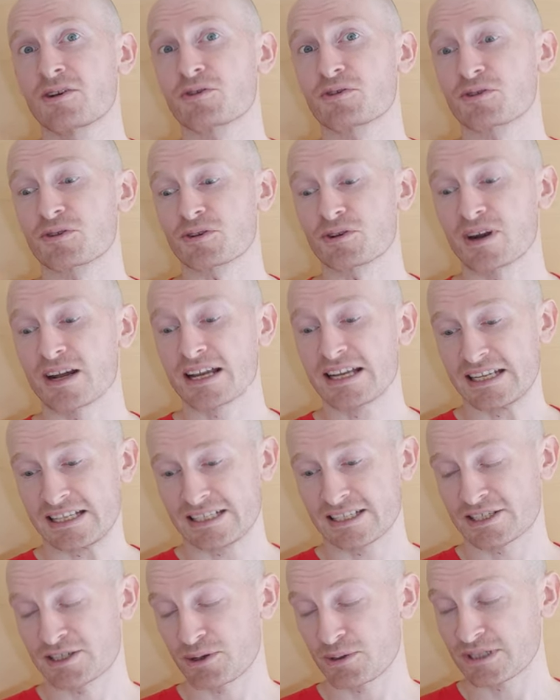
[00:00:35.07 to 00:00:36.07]

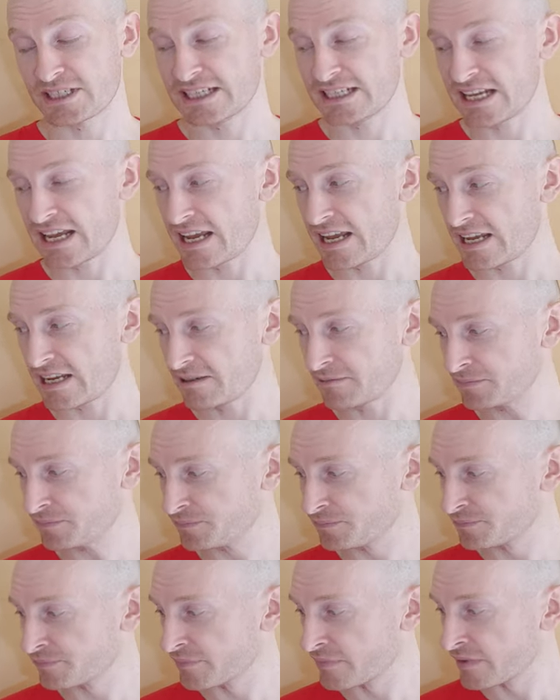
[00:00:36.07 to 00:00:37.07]
Right, so today
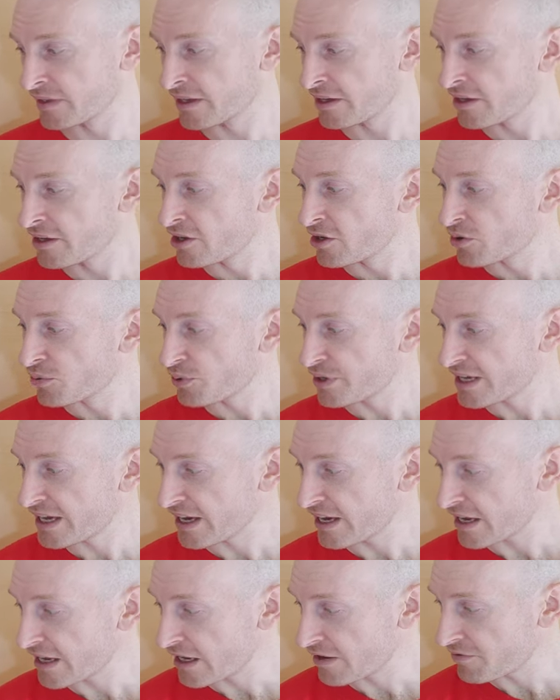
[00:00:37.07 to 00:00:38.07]
we
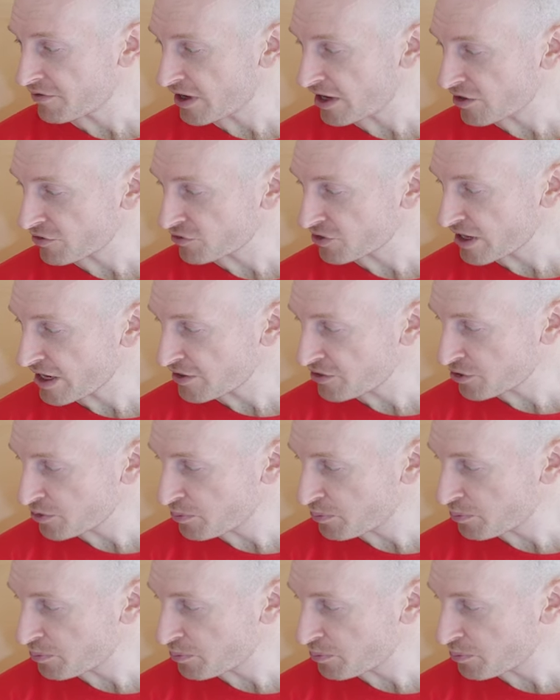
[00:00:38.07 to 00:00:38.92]
have a rather